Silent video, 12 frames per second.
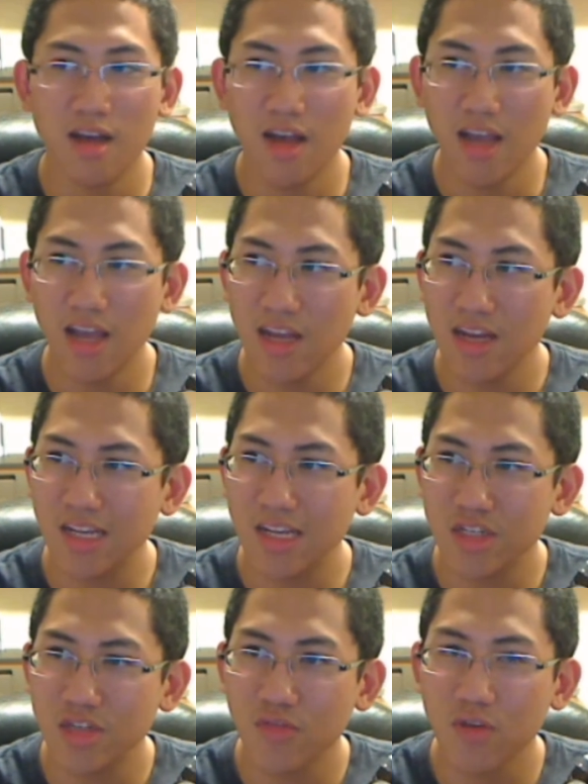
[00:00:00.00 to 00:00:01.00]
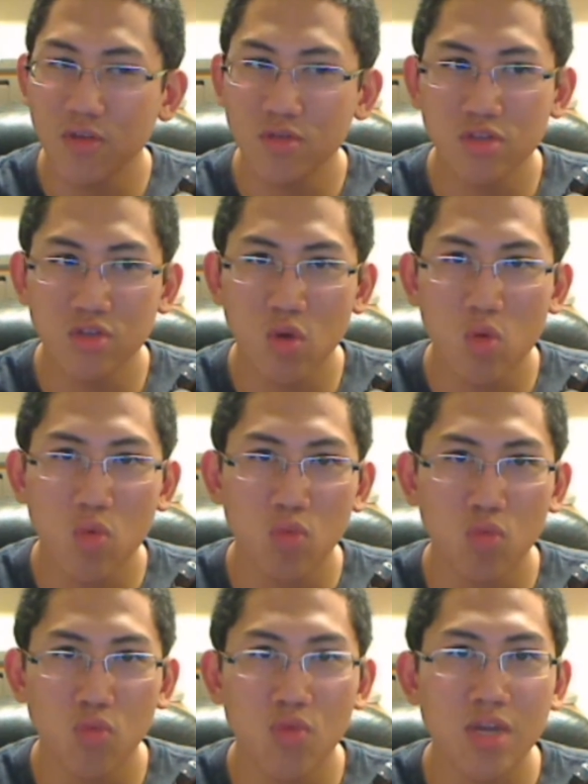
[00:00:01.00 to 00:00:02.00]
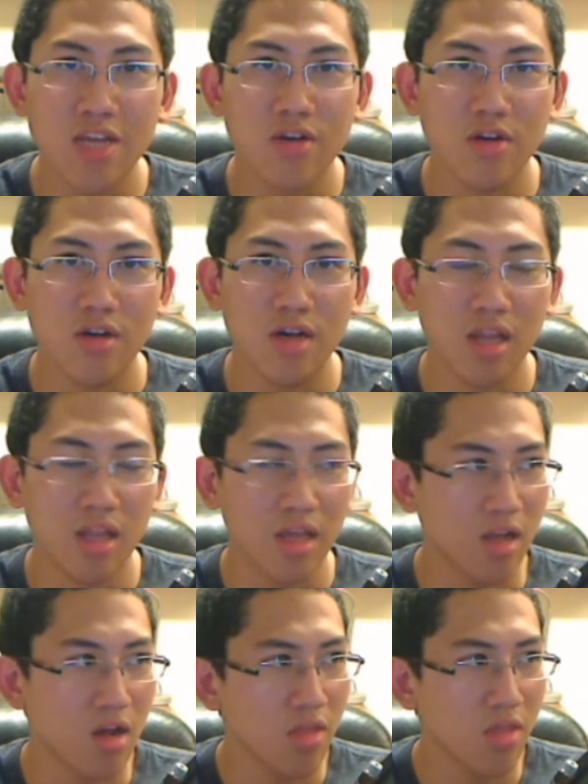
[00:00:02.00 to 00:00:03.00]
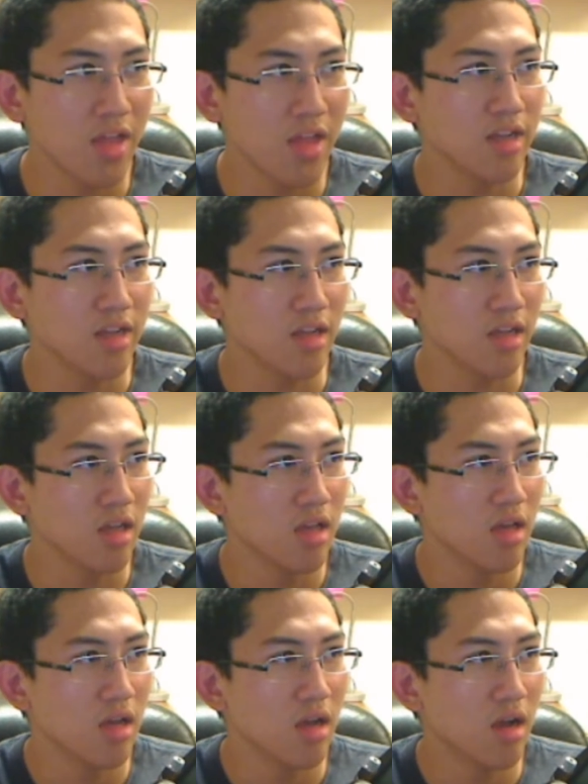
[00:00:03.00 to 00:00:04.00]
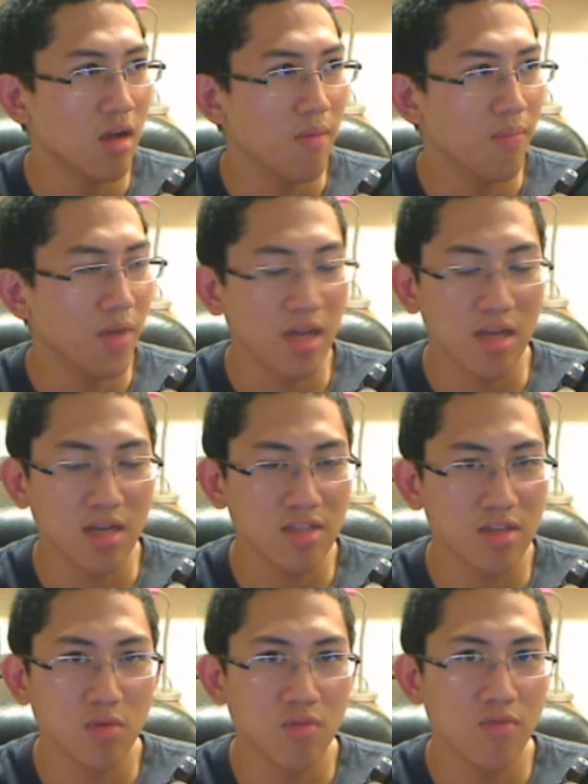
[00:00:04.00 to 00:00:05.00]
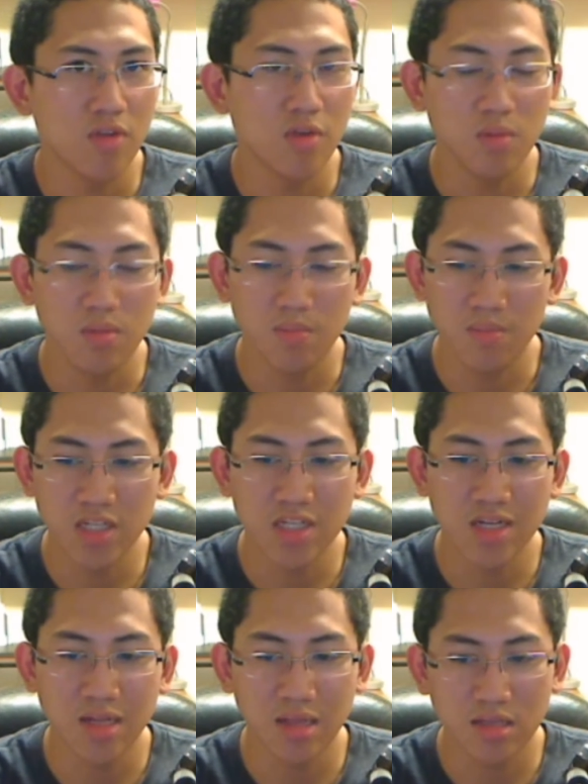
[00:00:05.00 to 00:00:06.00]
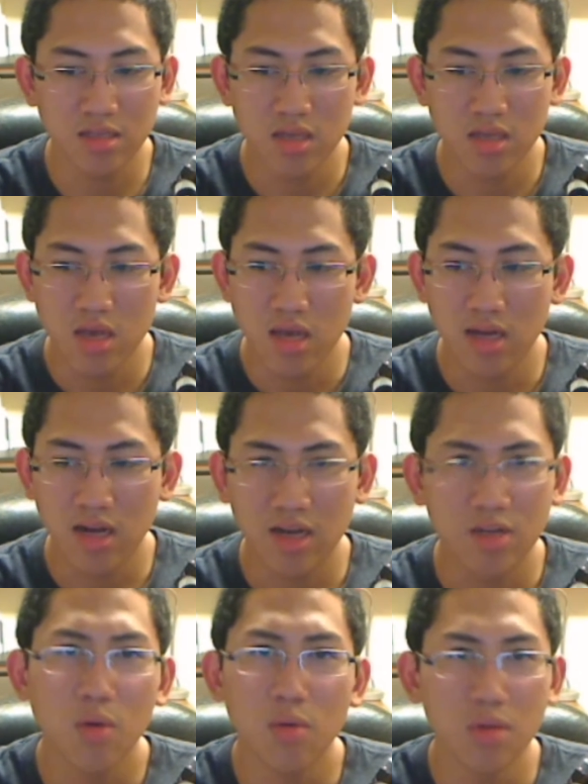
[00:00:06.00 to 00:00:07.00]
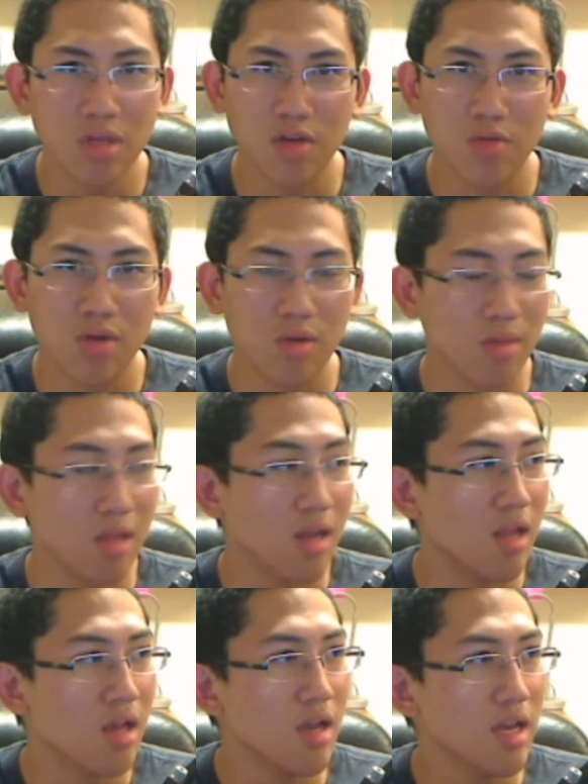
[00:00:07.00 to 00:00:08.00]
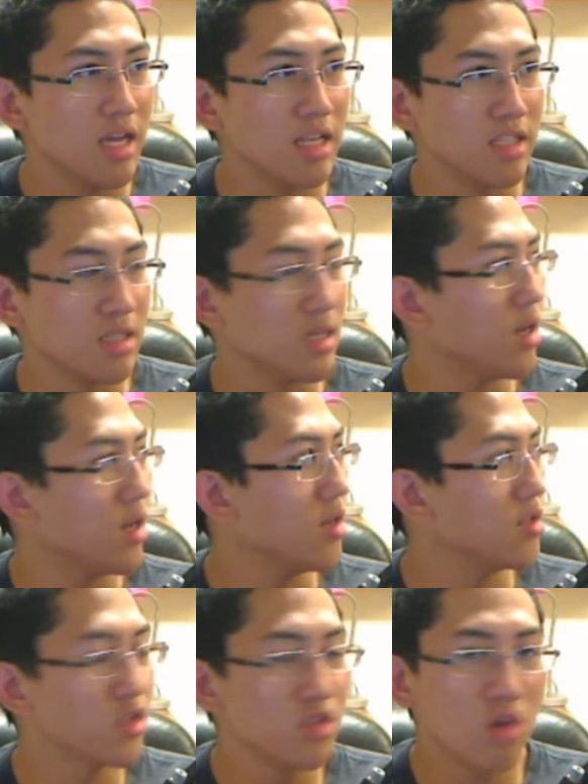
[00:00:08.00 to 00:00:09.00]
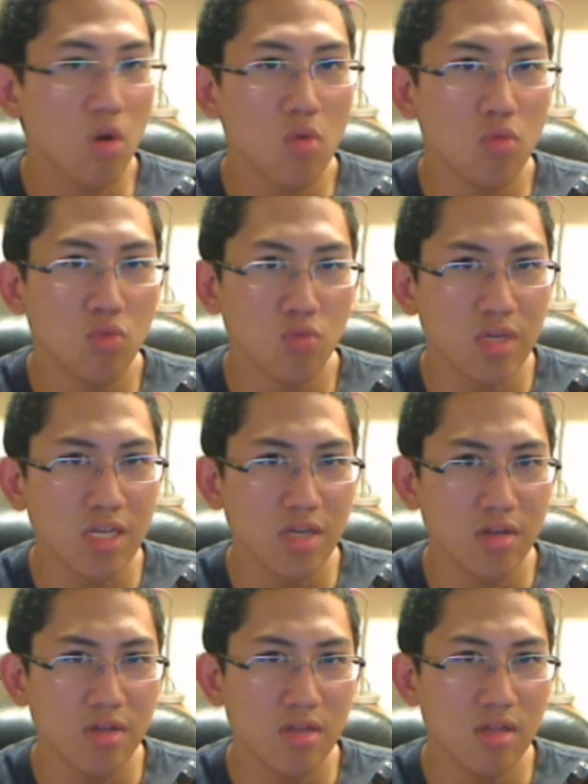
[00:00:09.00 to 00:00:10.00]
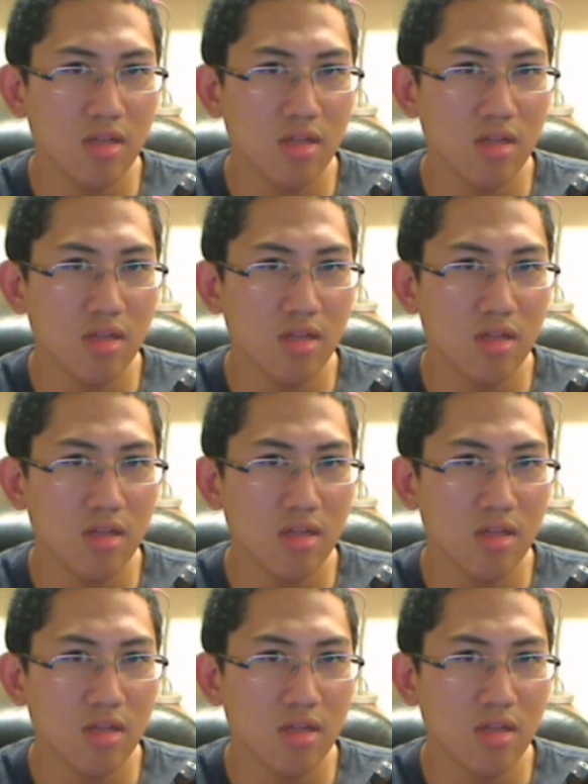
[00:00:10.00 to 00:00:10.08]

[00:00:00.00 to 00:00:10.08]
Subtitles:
and it just feels so real and like authentic. I saw a review mentioning this, and I totally agree with it. It's so real